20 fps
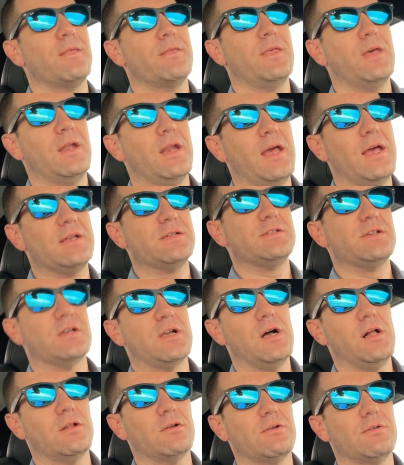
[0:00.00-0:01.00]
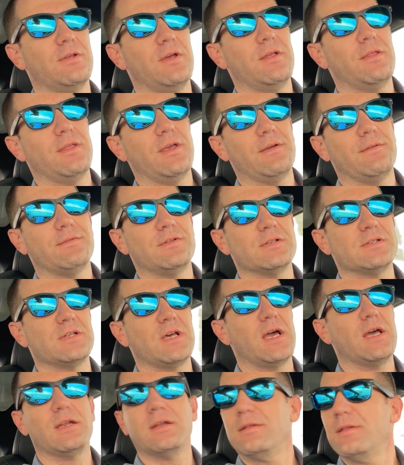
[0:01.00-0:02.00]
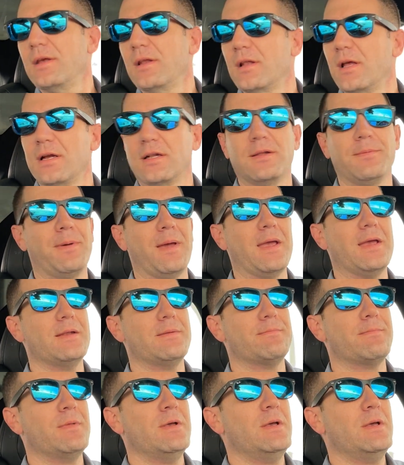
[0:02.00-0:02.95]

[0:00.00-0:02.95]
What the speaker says: that has the color that they've decided they'd like to paint,